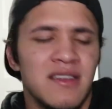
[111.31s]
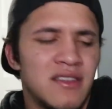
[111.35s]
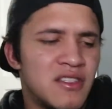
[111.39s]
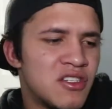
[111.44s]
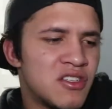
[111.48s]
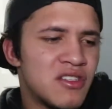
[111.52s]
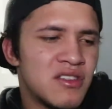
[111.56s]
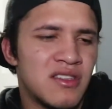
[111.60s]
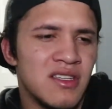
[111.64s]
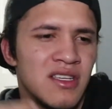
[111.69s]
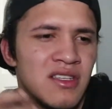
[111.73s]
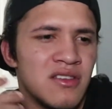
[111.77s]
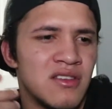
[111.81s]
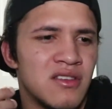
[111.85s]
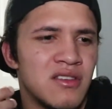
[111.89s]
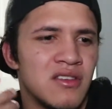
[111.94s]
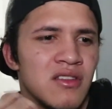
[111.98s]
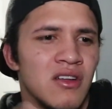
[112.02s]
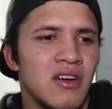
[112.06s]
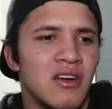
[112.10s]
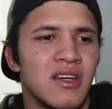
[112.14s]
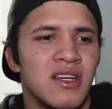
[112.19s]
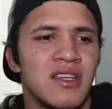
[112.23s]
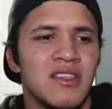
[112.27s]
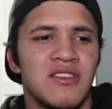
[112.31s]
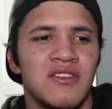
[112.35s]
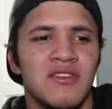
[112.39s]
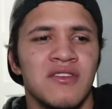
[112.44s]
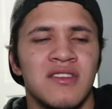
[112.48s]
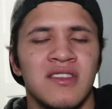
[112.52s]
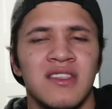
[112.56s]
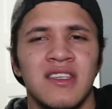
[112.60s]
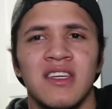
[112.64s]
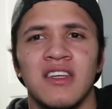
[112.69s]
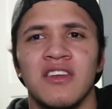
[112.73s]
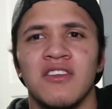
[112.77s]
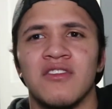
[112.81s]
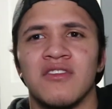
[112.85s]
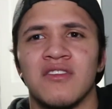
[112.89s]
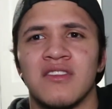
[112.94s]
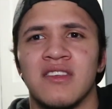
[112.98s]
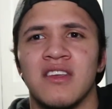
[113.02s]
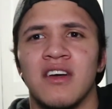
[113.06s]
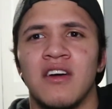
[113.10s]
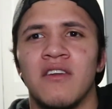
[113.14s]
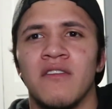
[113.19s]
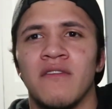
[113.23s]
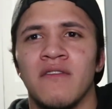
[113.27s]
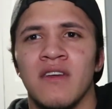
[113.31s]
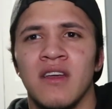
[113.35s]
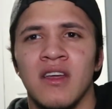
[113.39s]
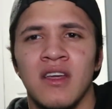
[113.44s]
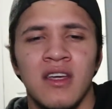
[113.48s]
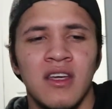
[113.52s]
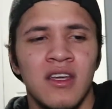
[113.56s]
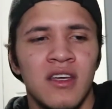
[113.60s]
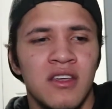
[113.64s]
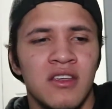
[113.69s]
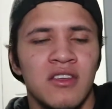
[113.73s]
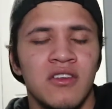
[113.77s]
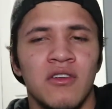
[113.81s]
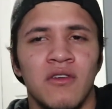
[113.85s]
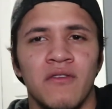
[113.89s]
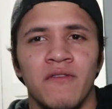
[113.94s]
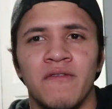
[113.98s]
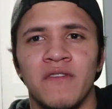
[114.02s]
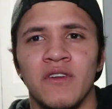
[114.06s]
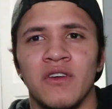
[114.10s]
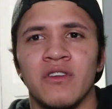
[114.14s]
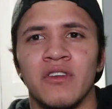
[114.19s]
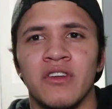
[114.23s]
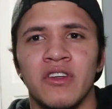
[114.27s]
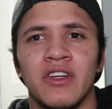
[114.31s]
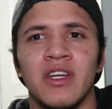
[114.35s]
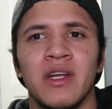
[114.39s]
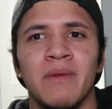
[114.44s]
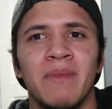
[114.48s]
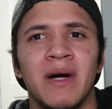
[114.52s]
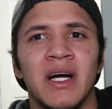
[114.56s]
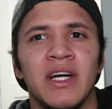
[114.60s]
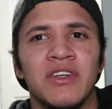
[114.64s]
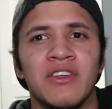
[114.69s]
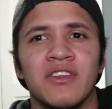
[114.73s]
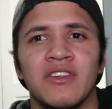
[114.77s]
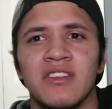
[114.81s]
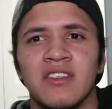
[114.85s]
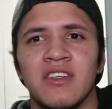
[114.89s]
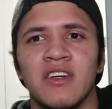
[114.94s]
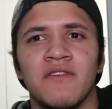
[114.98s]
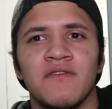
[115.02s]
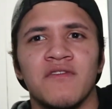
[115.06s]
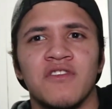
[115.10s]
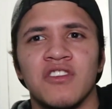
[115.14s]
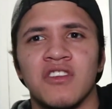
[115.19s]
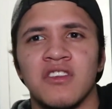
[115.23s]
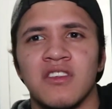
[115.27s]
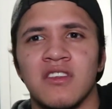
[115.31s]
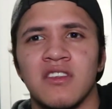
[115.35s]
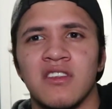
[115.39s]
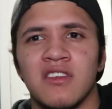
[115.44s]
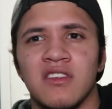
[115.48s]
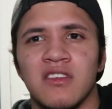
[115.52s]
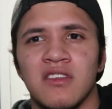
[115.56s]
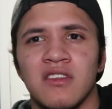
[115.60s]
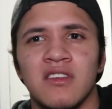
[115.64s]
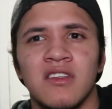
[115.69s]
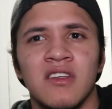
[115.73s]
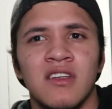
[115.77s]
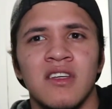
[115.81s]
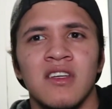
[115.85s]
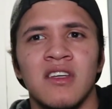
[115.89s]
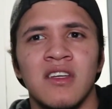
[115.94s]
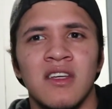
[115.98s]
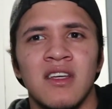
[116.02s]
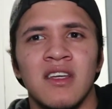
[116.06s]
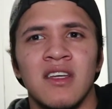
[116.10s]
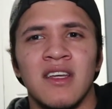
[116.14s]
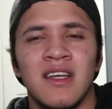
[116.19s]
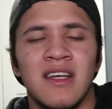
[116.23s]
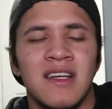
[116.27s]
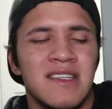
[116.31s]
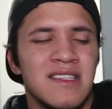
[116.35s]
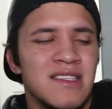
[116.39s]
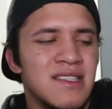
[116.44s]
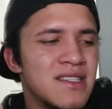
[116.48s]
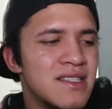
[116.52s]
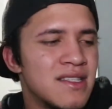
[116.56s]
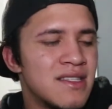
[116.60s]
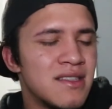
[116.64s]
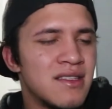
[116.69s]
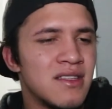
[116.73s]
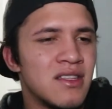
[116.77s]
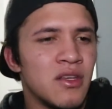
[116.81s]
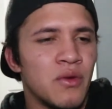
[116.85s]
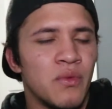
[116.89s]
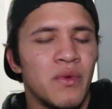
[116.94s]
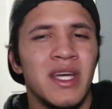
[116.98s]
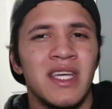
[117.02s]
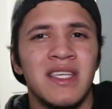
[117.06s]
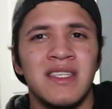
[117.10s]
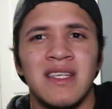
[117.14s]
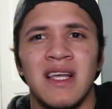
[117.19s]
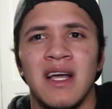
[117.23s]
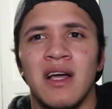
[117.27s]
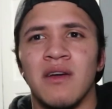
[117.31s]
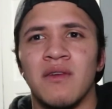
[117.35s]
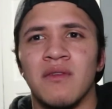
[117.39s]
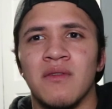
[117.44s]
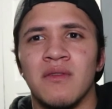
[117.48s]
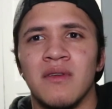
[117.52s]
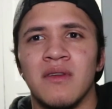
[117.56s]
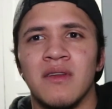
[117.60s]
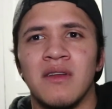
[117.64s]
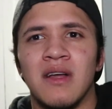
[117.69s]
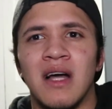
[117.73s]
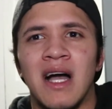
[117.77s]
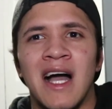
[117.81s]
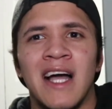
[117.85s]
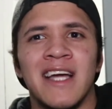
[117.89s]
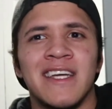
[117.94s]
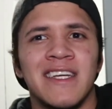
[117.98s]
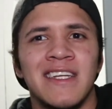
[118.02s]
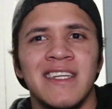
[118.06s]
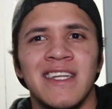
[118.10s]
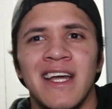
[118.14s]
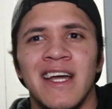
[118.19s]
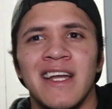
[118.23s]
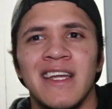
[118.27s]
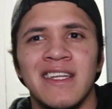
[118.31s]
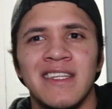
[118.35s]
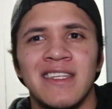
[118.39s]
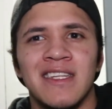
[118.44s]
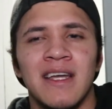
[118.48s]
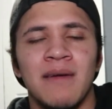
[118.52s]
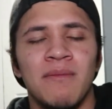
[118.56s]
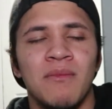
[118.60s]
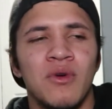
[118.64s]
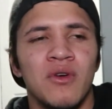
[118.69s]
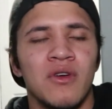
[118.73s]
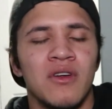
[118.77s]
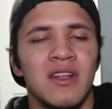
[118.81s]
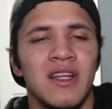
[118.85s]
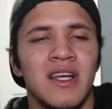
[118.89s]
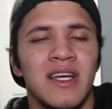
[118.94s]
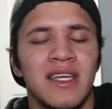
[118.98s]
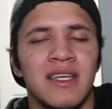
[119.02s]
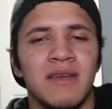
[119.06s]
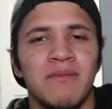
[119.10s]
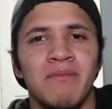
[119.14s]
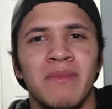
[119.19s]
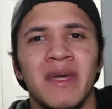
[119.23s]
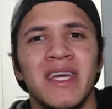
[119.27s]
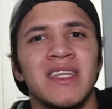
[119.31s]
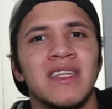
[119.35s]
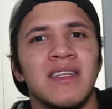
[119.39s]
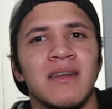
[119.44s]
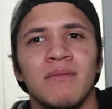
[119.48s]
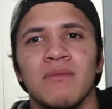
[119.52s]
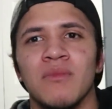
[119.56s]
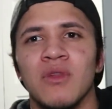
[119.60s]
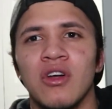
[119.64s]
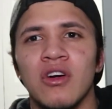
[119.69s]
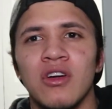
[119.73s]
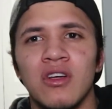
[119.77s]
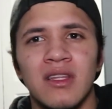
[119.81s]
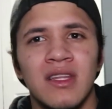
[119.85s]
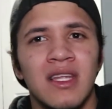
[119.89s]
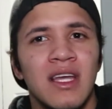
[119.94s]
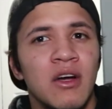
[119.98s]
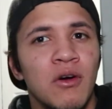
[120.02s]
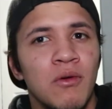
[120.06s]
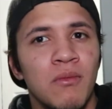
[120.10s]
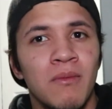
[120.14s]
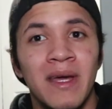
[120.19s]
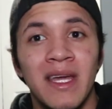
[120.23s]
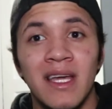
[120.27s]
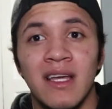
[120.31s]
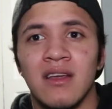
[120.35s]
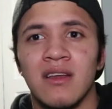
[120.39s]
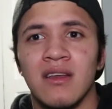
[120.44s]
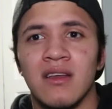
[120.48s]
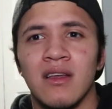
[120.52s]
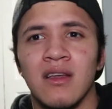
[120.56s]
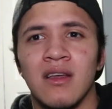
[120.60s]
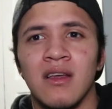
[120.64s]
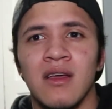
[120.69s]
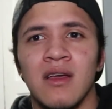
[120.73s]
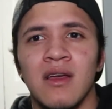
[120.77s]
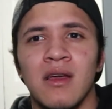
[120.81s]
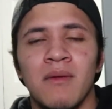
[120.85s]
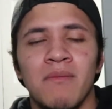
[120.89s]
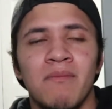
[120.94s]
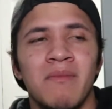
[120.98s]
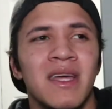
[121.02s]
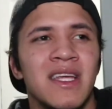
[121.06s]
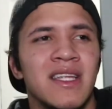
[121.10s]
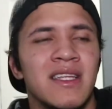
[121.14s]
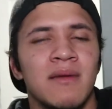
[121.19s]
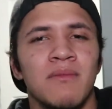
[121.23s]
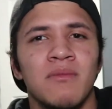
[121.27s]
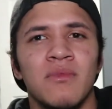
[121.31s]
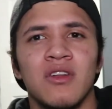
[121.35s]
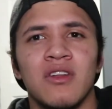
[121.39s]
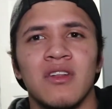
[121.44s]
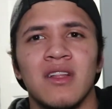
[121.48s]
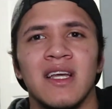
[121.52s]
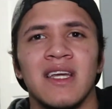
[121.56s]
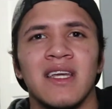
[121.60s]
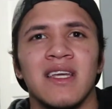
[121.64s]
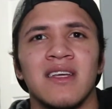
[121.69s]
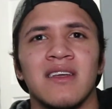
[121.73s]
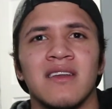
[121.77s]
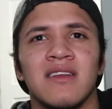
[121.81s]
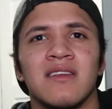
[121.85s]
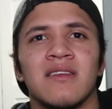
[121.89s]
It's just as long as you see it yourself, you'll feel good about yourself, just because the ways that I can edit them or like make them look, it'll make them look like